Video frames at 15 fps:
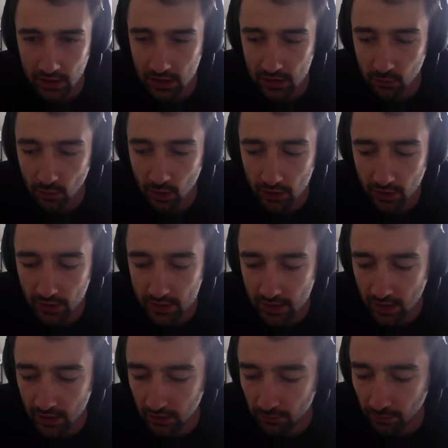it's worth
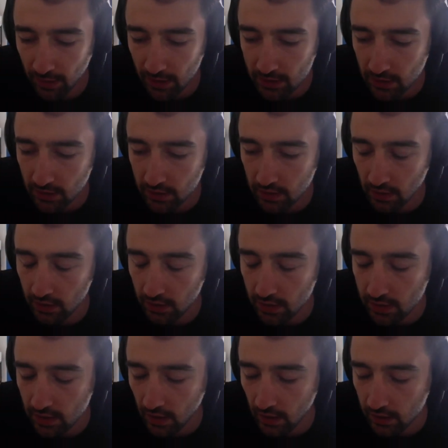understanding the basics to
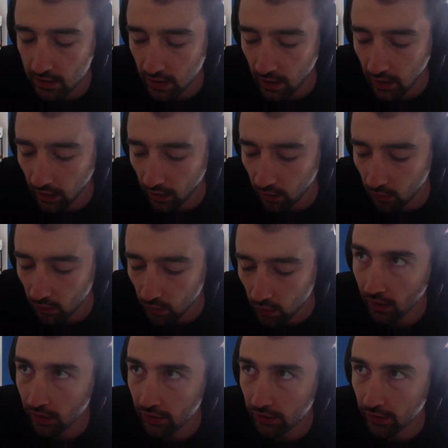understand how
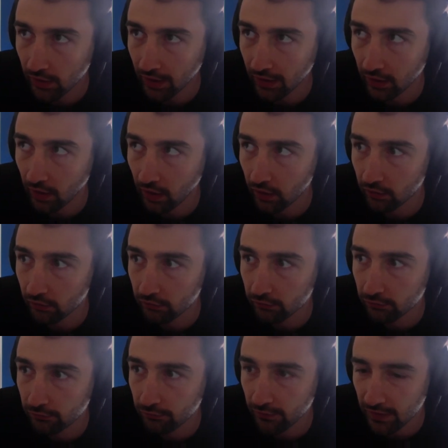that kind of
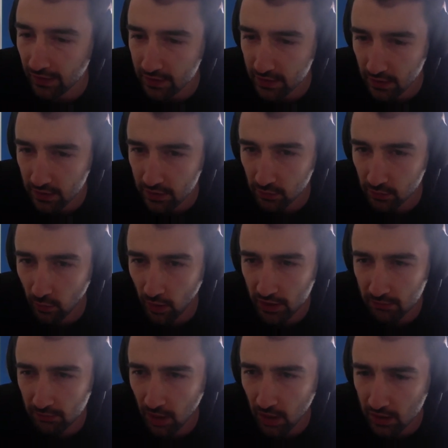feeds into the wider
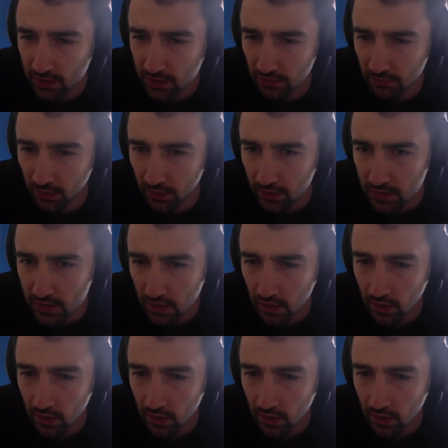marketing piece.